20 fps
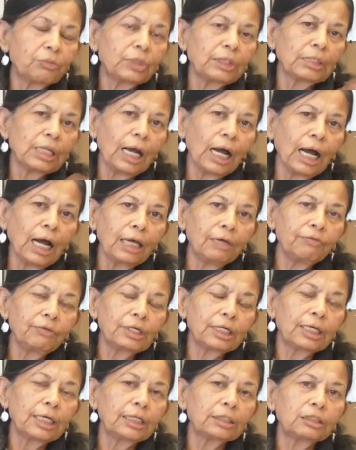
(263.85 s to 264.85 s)
whether I
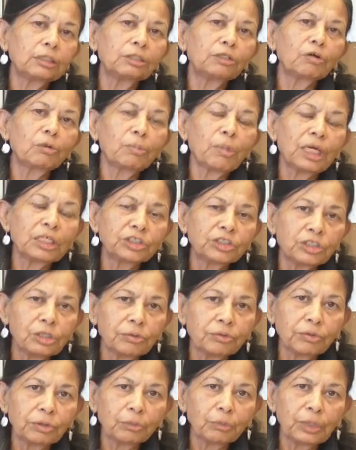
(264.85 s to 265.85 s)
will get it or my
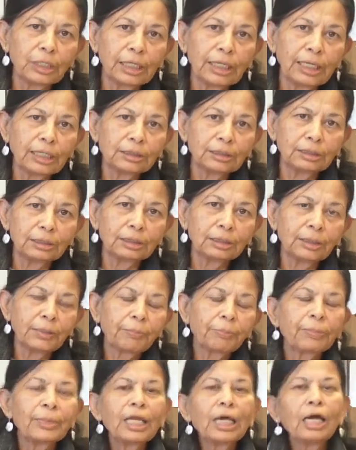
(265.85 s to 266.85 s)
children will get
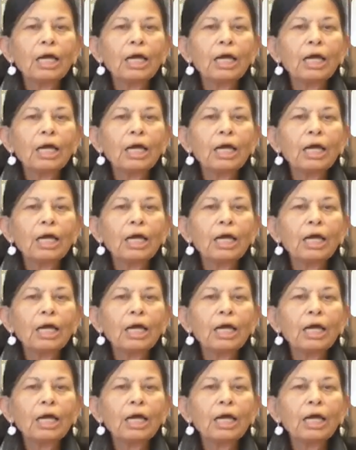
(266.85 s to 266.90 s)
it.